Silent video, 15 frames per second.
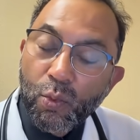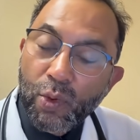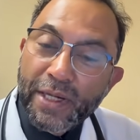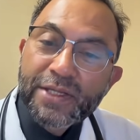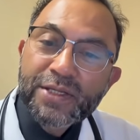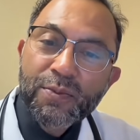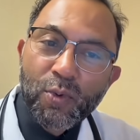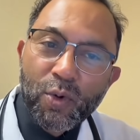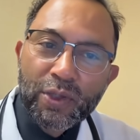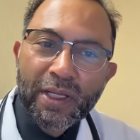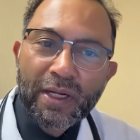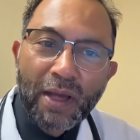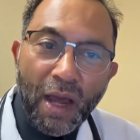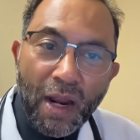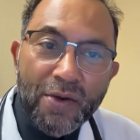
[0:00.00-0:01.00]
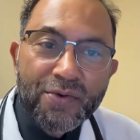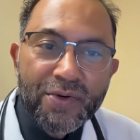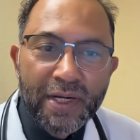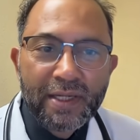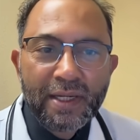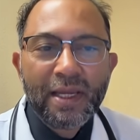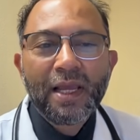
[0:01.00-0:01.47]
when it's more than
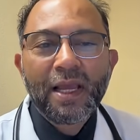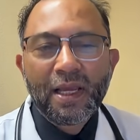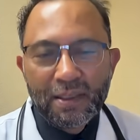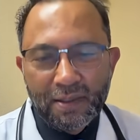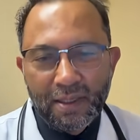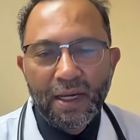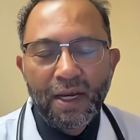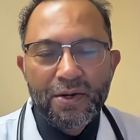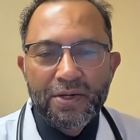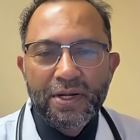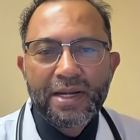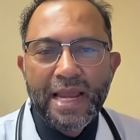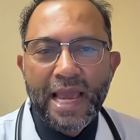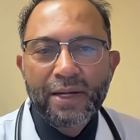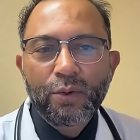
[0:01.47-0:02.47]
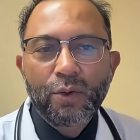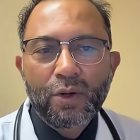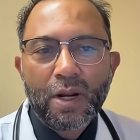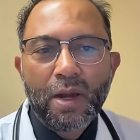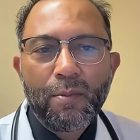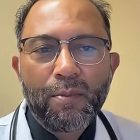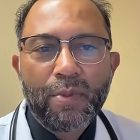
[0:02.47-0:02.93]
100
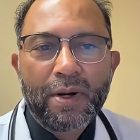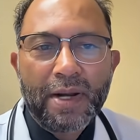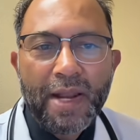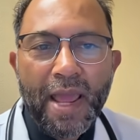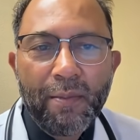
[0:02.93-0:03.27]
nanogram per